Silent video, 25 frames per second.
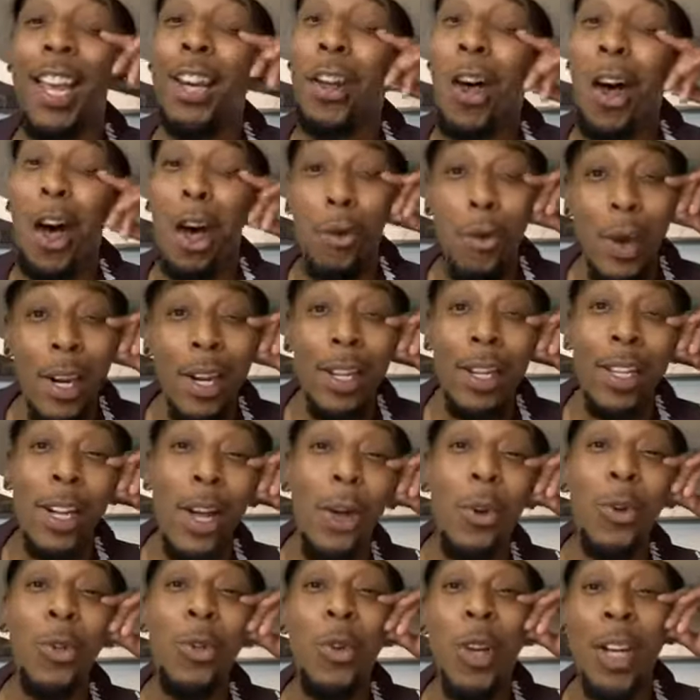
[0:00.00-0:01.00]
He'd already
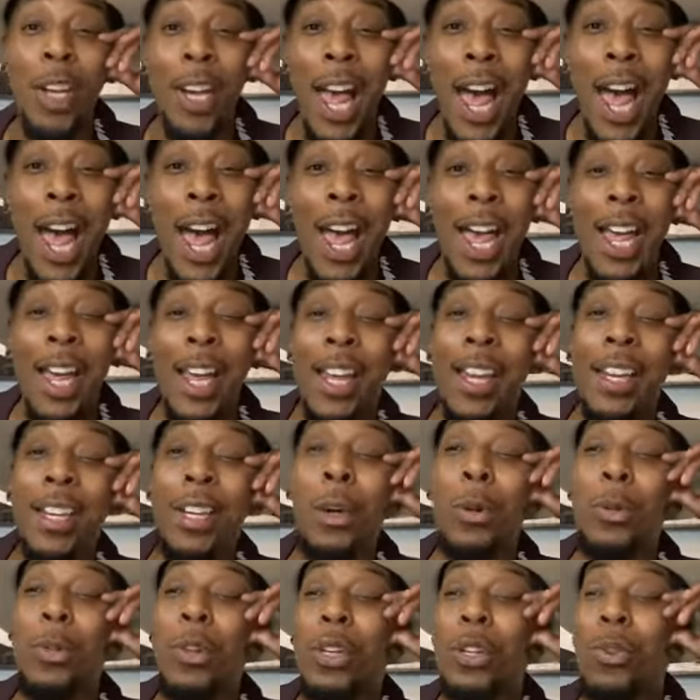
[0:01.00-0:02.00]
told you a lie,
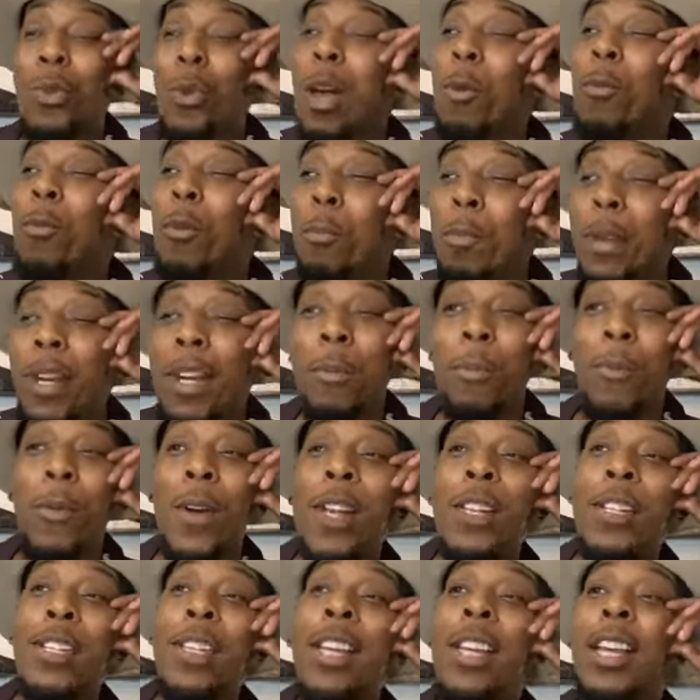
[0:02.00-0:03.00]
told you Trump would be the
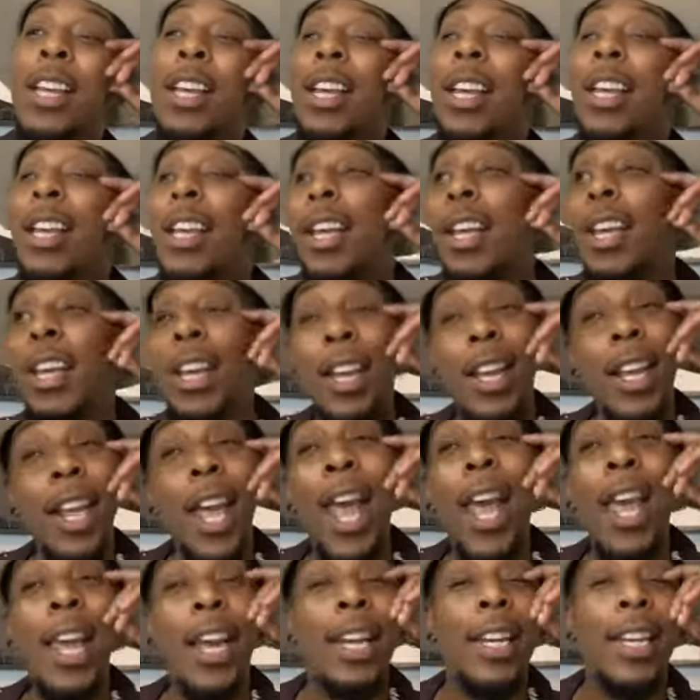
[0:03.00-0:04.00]
president, and
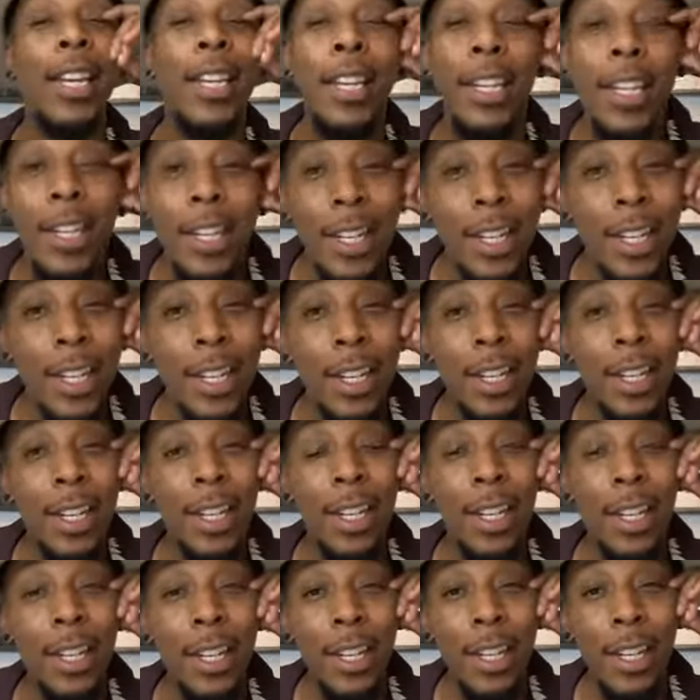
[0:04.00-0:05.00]
he ain't.
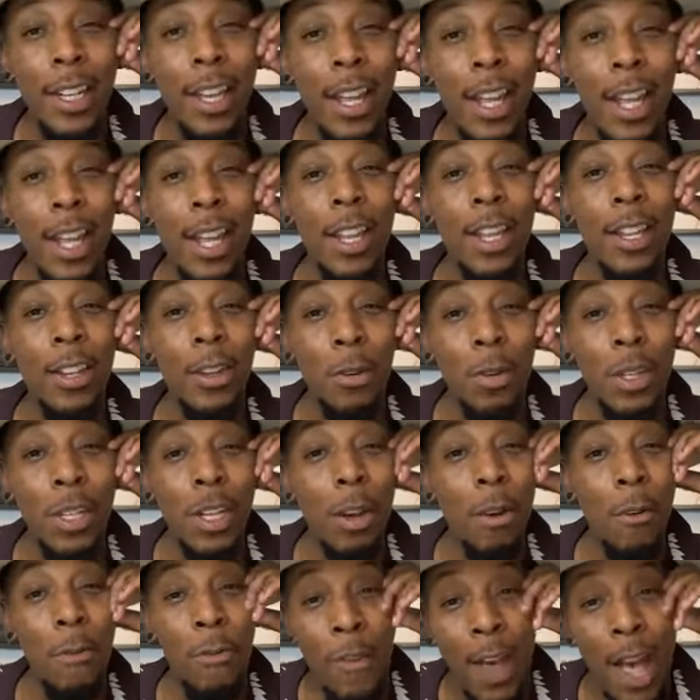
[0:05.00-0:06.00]
Eh, you
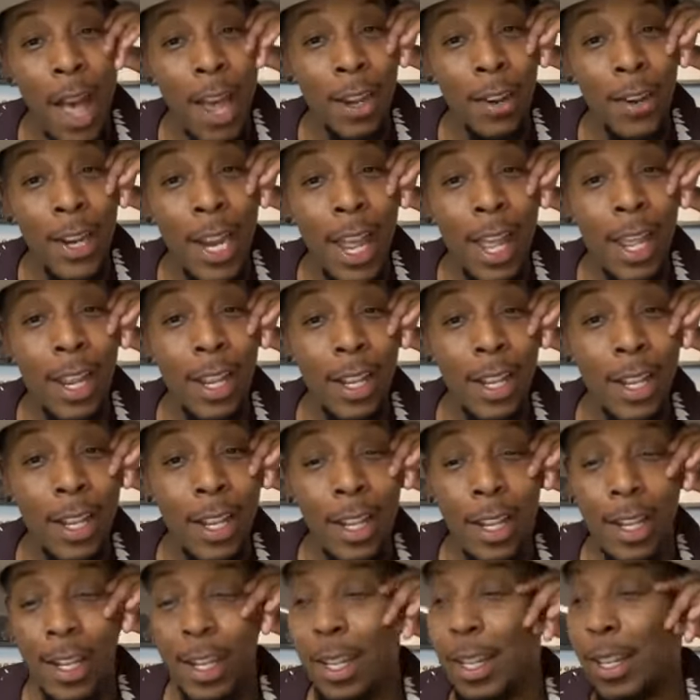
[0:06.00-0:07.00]
still following it?
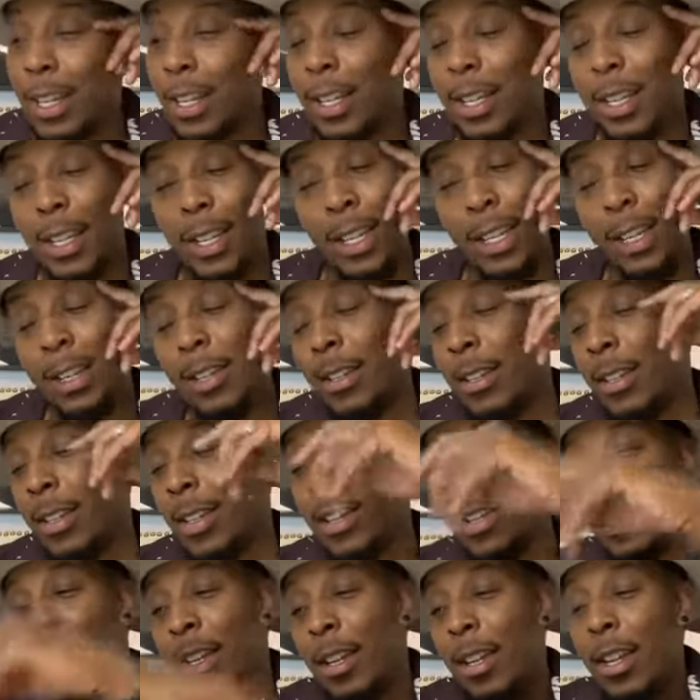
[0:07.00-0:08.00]
Oh,
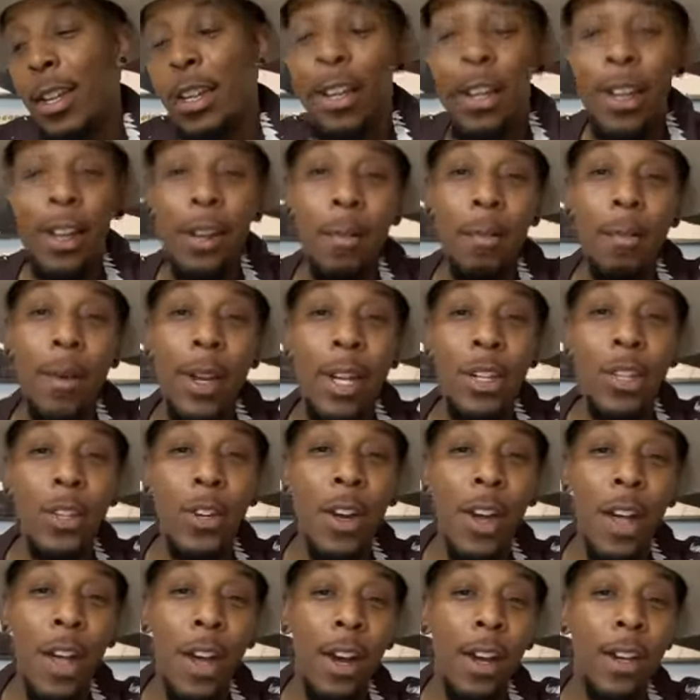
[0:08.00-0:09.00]

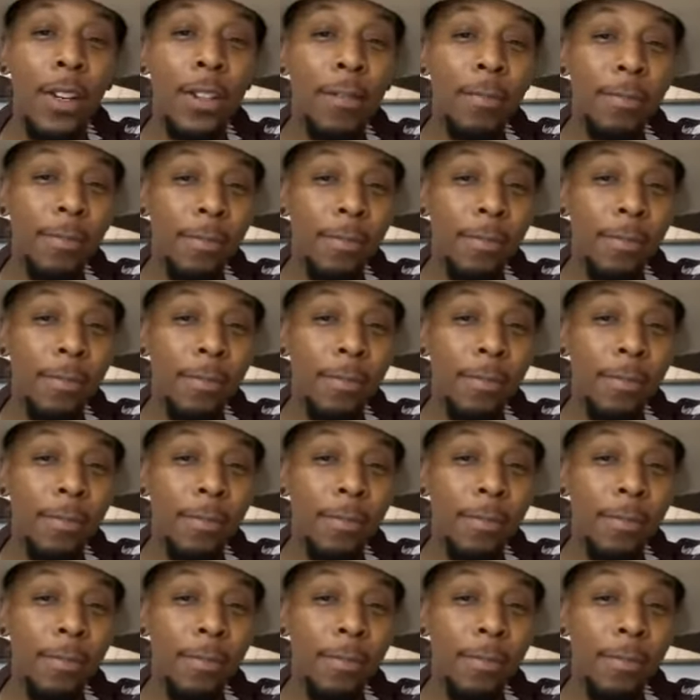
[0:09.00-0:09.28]
bless your heart.